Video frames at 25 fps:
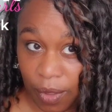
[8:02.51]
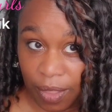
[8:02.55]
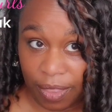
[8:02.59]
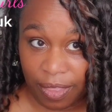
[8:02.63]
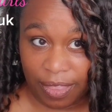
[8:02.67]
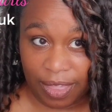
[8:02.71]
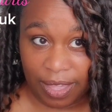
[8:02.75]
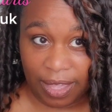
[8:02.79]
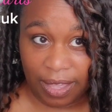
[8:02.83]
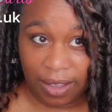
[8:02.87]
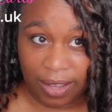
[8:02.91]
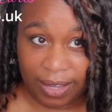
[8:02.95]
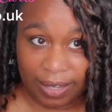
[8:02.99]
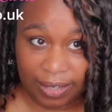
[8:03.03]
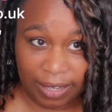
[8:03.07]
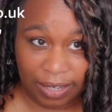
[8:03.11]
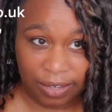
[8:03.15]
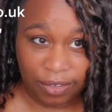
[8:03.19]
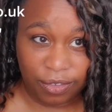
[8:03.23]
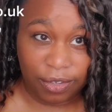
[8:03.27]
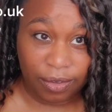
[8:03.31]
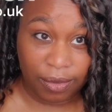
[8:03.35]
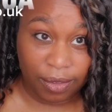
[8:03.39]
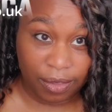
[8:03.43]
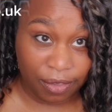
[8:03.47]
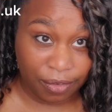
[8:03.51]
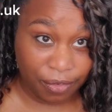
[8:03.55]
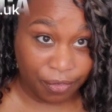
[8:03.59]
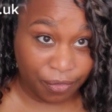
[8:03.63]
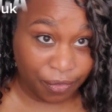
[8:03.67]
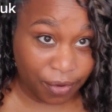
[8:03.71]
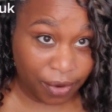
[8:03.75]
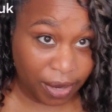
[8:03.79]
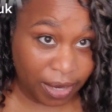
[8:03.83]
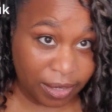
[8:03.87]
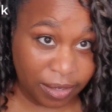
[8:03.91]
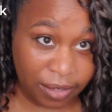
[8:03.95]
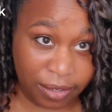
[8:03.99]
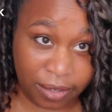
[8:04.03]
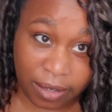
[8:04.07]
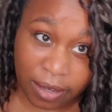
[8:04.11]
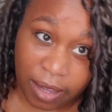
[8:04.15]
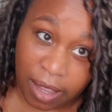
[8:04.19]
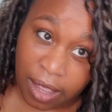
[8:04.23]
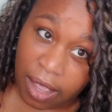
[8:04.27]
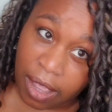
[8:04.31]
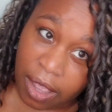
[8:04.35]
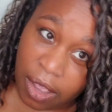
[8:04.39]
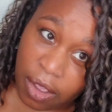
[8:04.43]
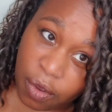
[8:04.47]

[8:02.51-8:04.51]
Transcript: One thing I did do at the front